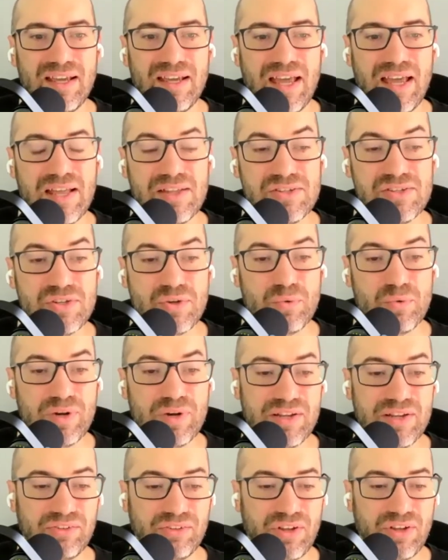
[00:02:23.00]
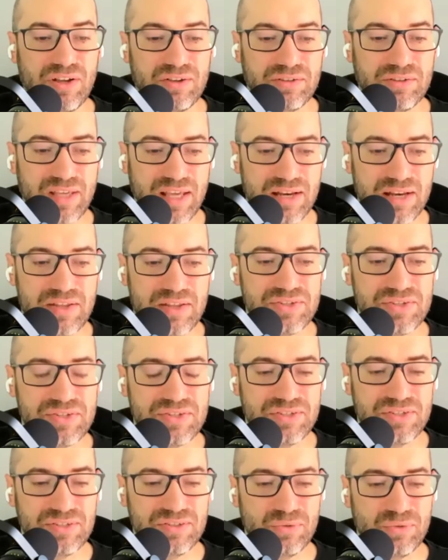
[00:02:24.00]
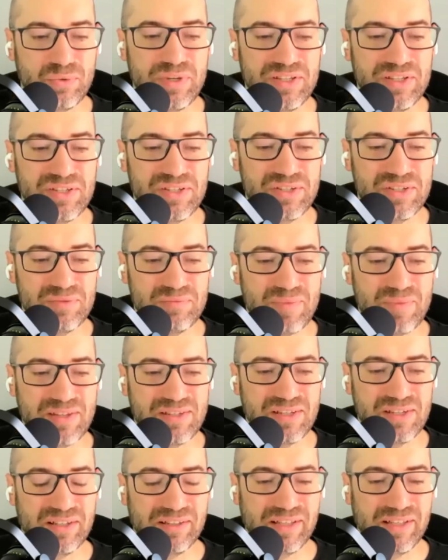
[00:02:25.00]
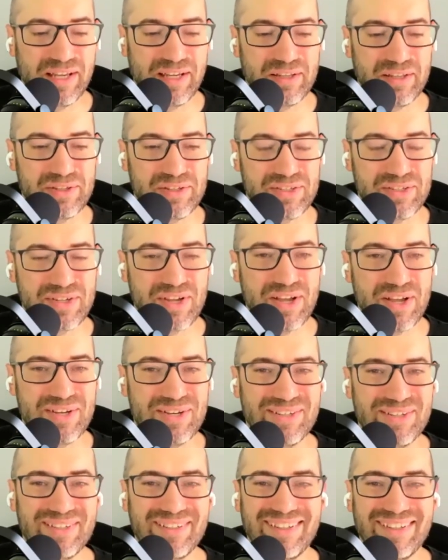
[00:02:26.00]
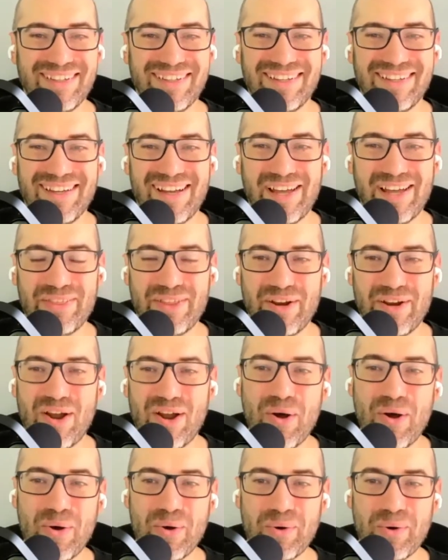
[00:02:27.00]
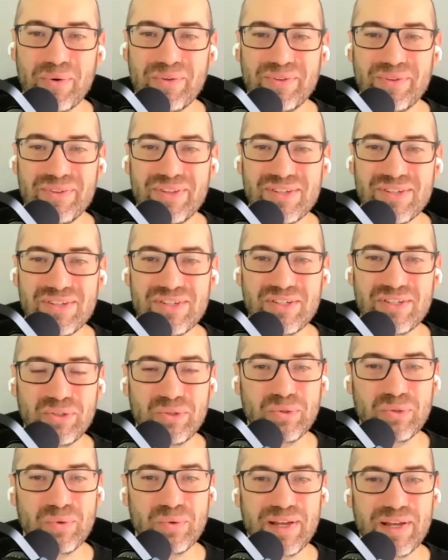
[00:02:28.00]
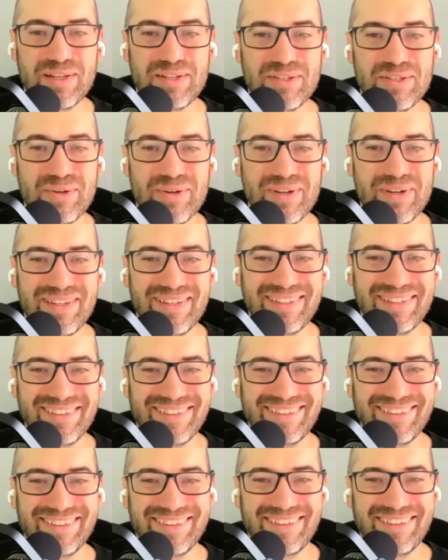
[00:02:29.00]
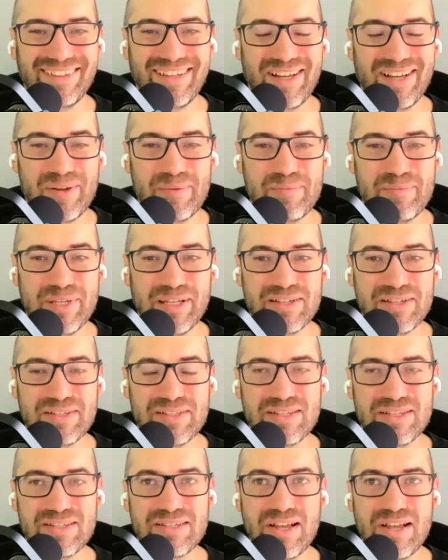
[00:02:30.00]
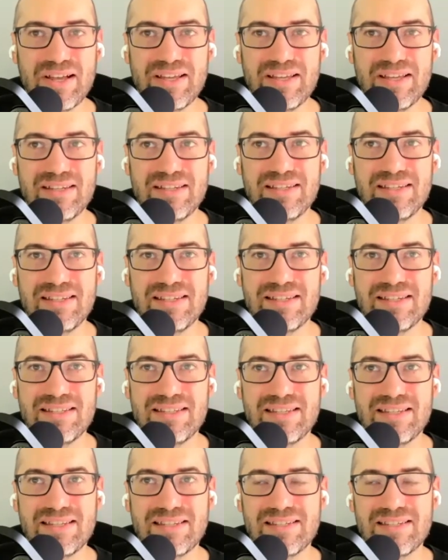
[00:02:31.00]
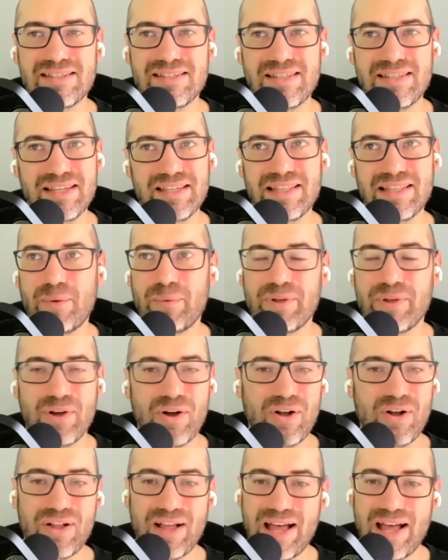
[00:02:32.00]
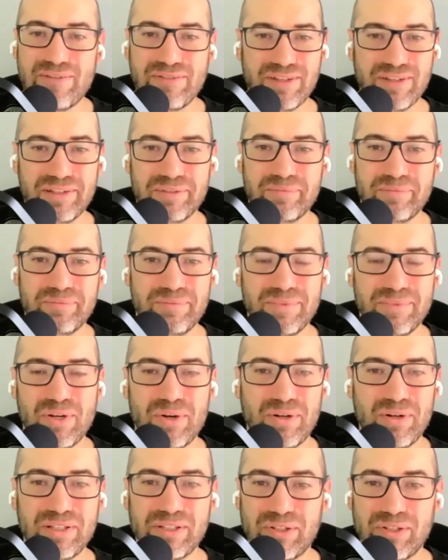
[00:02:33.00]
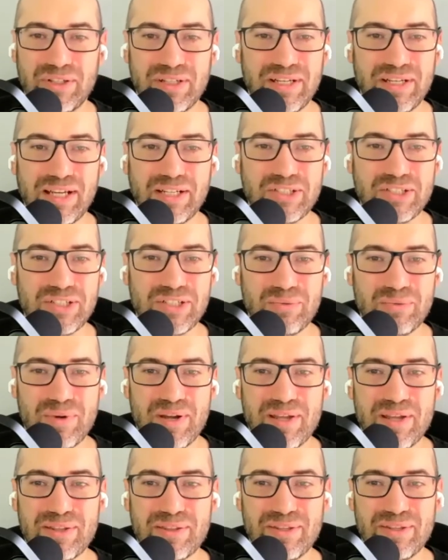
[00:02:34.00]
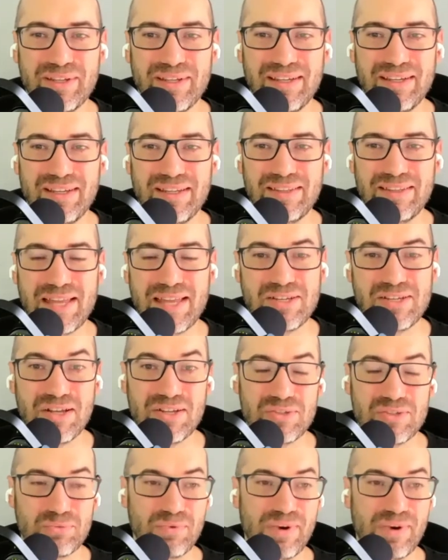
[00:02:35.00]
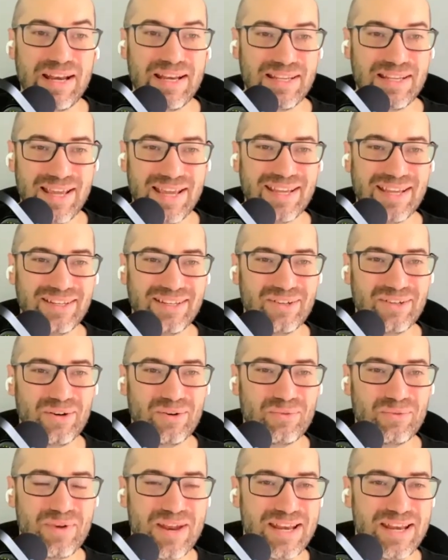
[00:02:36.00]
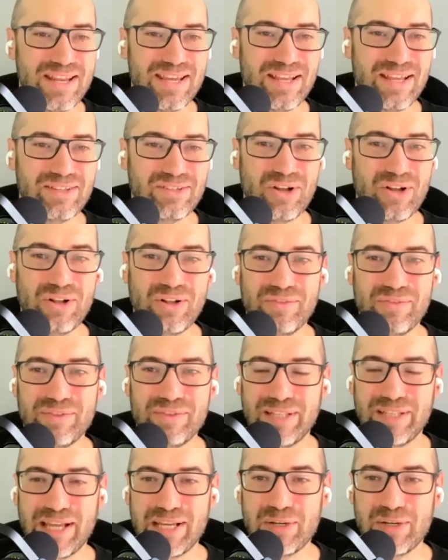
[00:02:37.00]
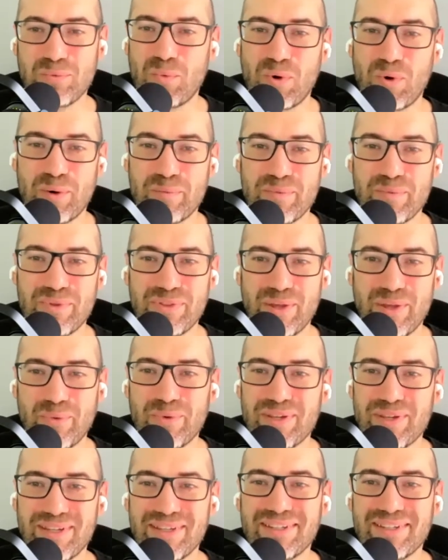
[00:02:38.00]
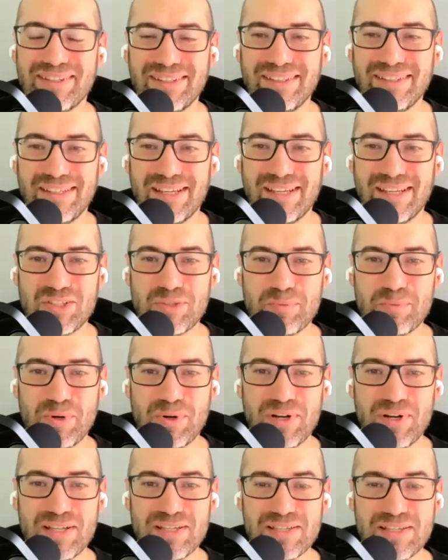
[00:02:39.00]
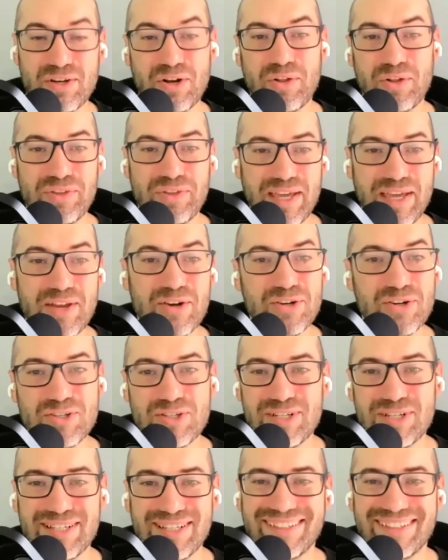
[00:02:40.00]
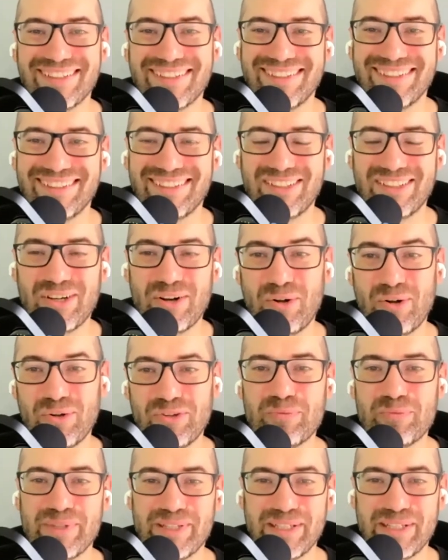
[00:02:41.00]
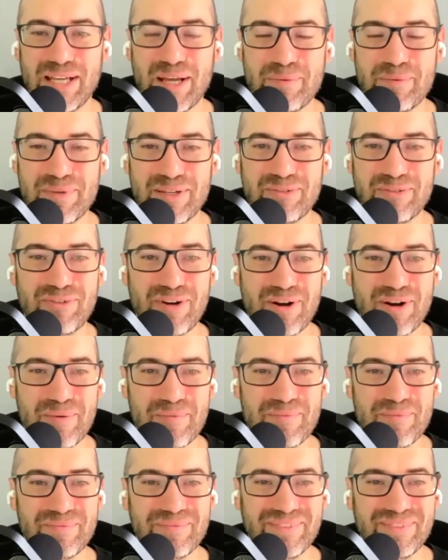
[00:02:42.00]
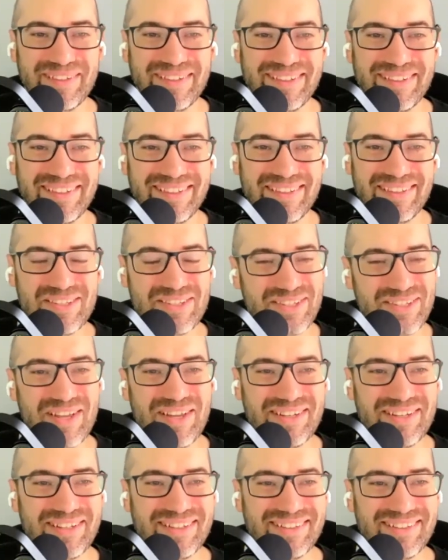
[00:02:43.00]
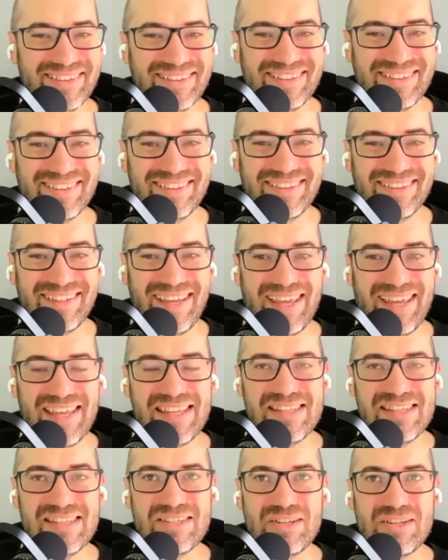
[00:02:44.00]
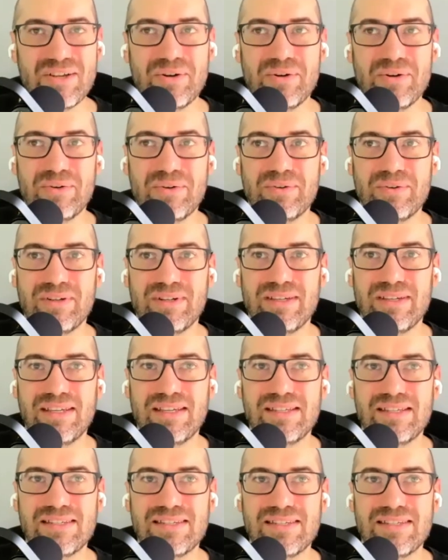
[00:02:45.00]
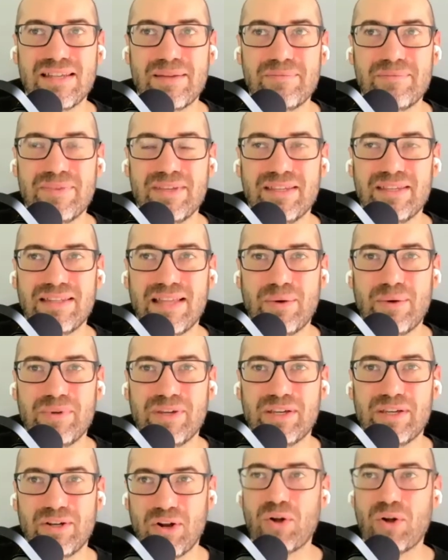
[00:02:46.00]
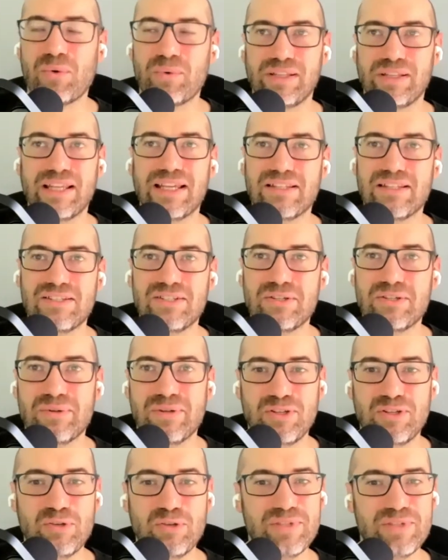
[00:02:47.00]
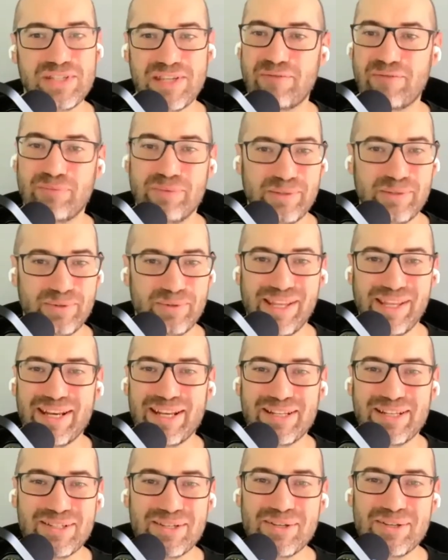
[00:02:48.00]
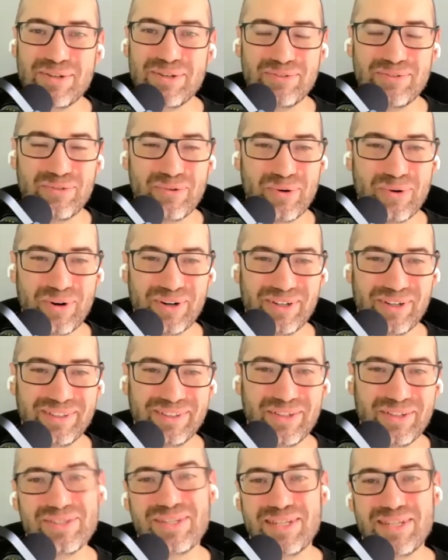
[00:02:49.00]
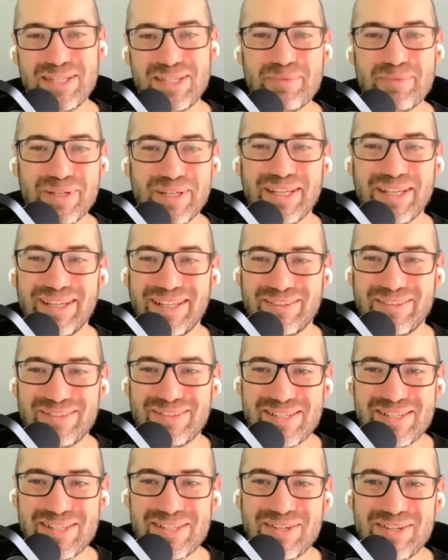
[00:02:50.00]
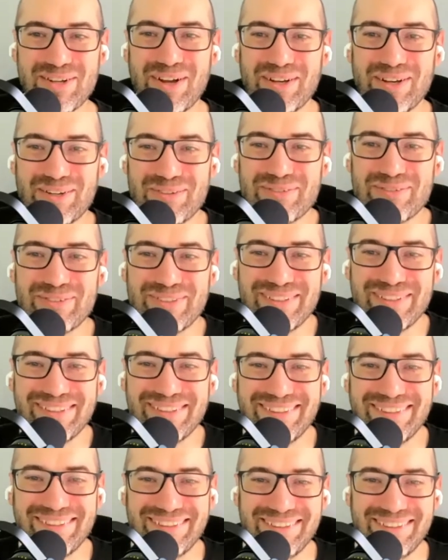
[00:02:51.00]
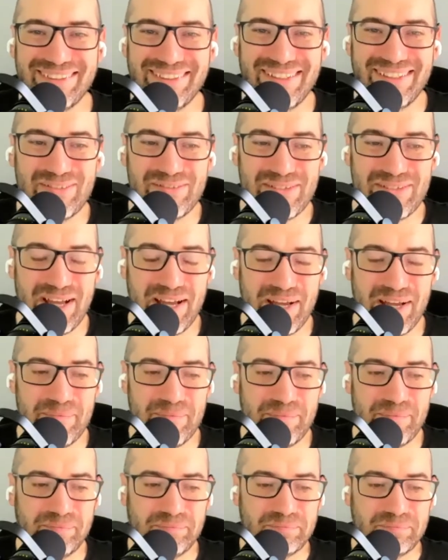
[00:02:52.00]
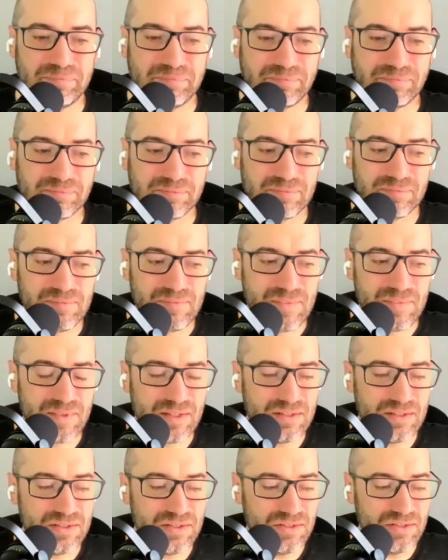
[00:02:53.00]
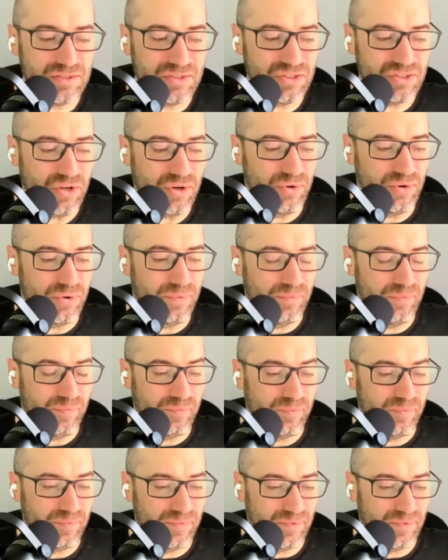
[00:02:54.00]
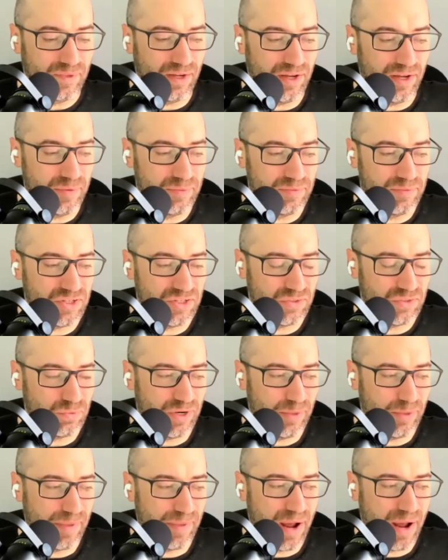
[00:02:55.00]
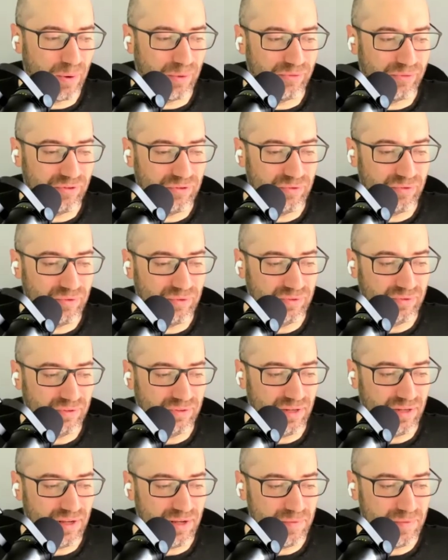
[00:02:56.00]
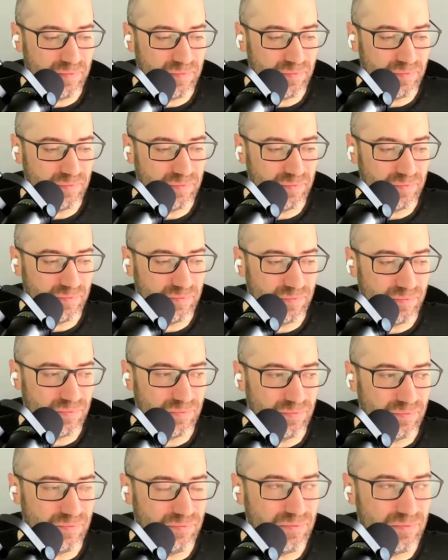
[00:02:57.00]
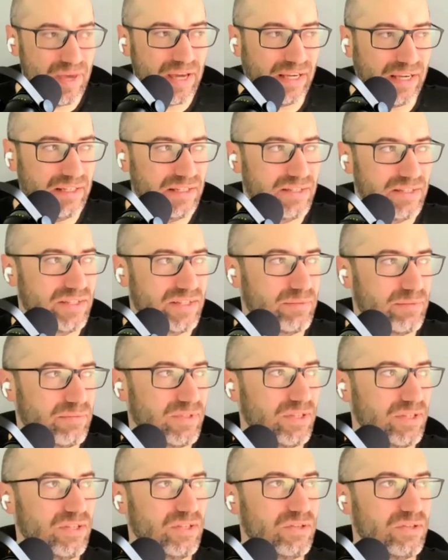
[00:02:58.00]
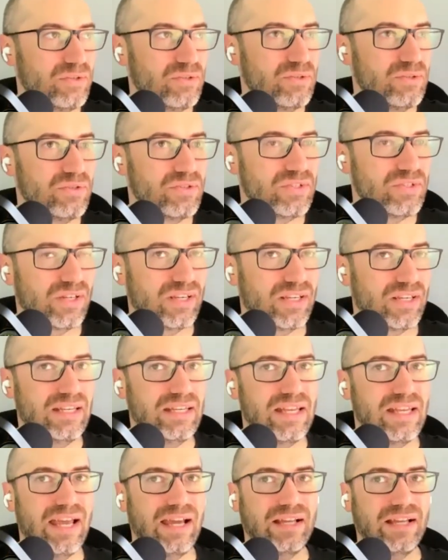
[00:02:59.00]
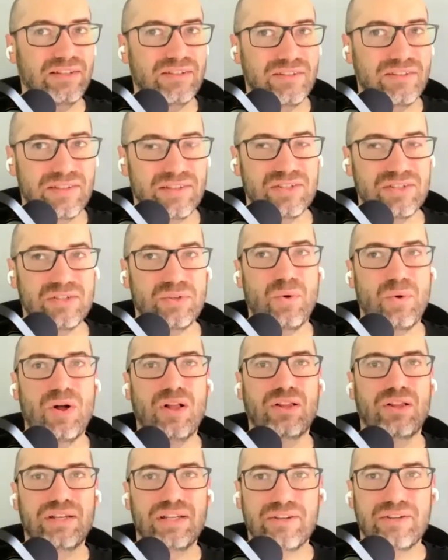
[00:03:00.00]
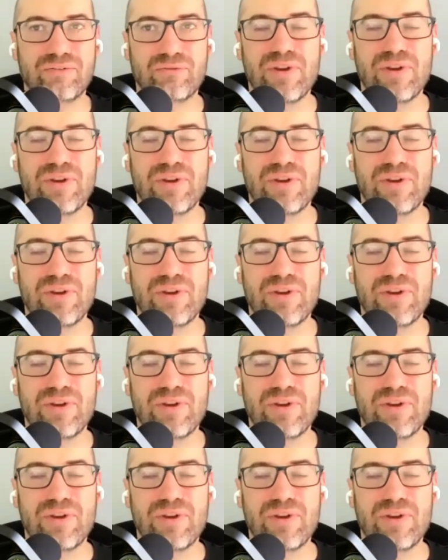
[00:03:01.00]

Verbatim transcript: And so when I saw Kenneth's tweets, metta like the sun, I thought, oh, this is a cool way to do it um, because the sun is this thing that we all have a you know clear connection with that does radiate you know it radiates all the light and warmth that we experience and all the energy you know ultimately coming from the sun and so it's something that we can all relate to and humans have been relating to for you know since the beginning since the dawn of of time so um, just what a powerful um, mechanism to use to connect this quality of